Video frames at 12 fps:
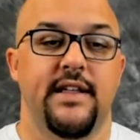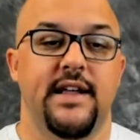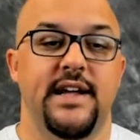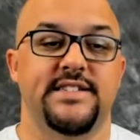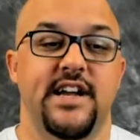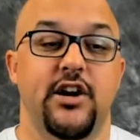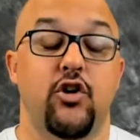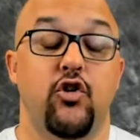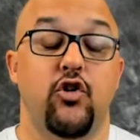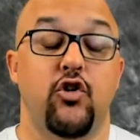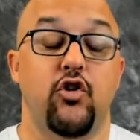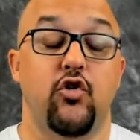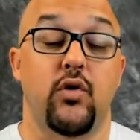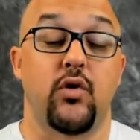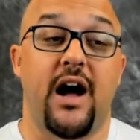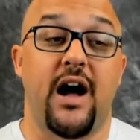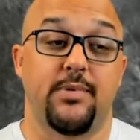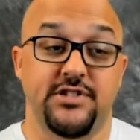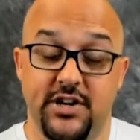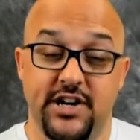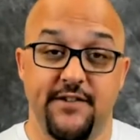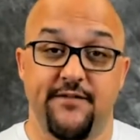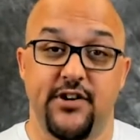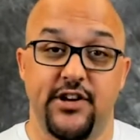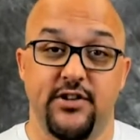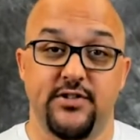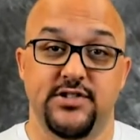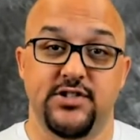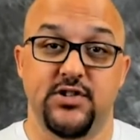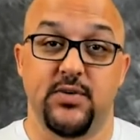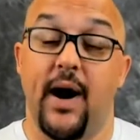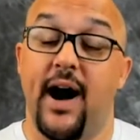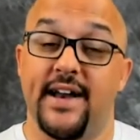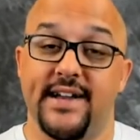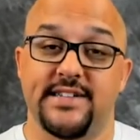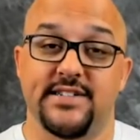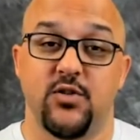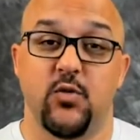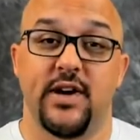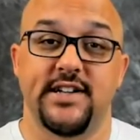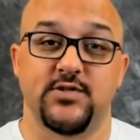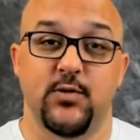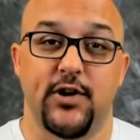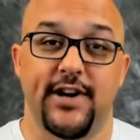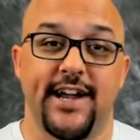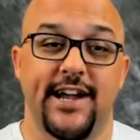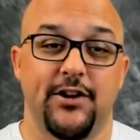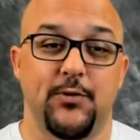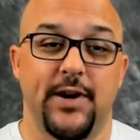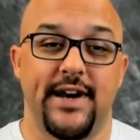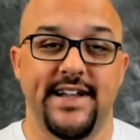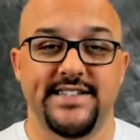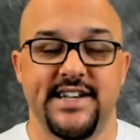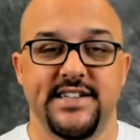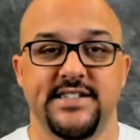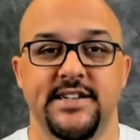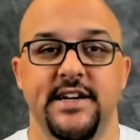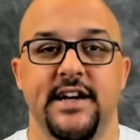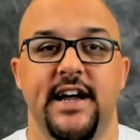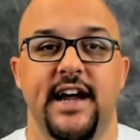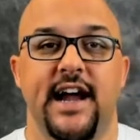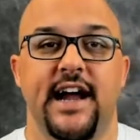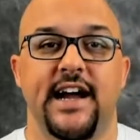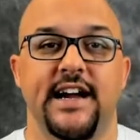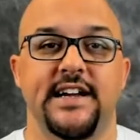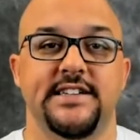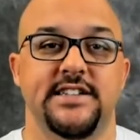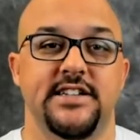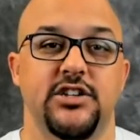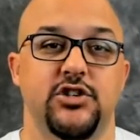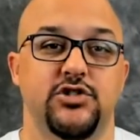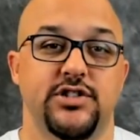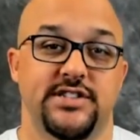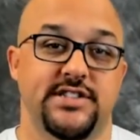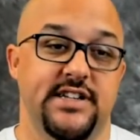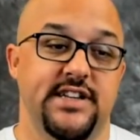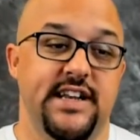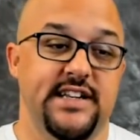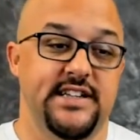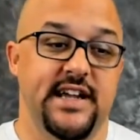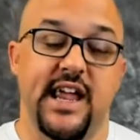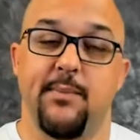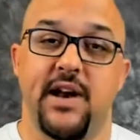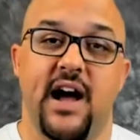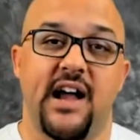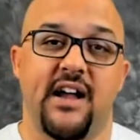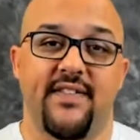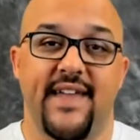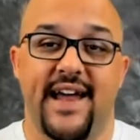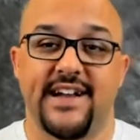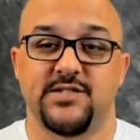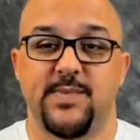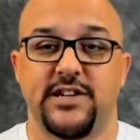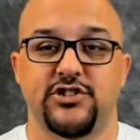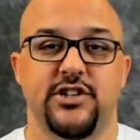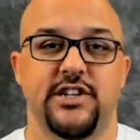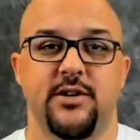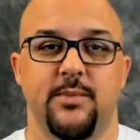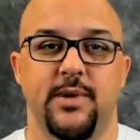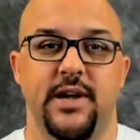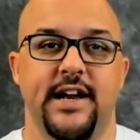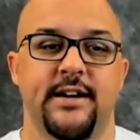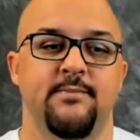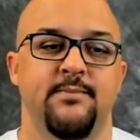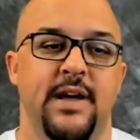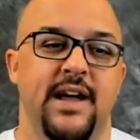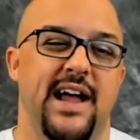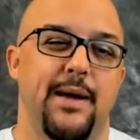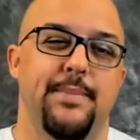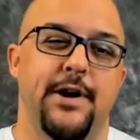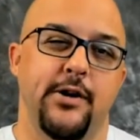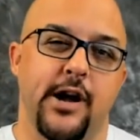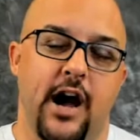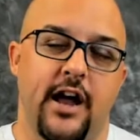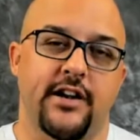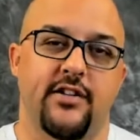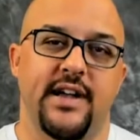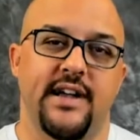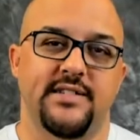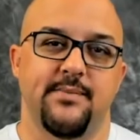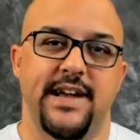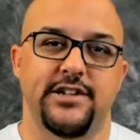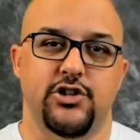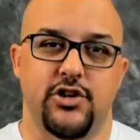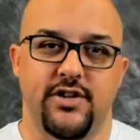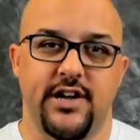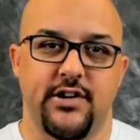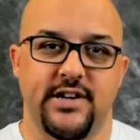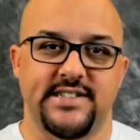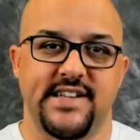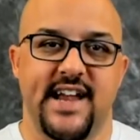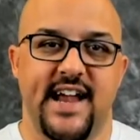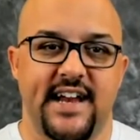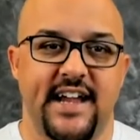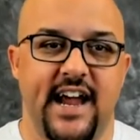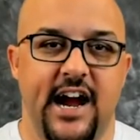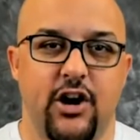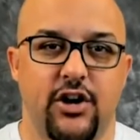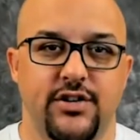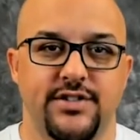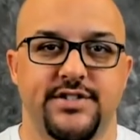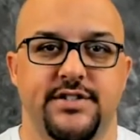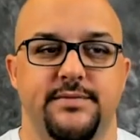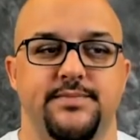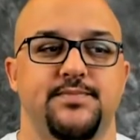It's a great opportunity for you to audit what is working and what isn't. And you just need to keep an eye on that, especially in the beginning and periodically, to make sure there isn't any errors.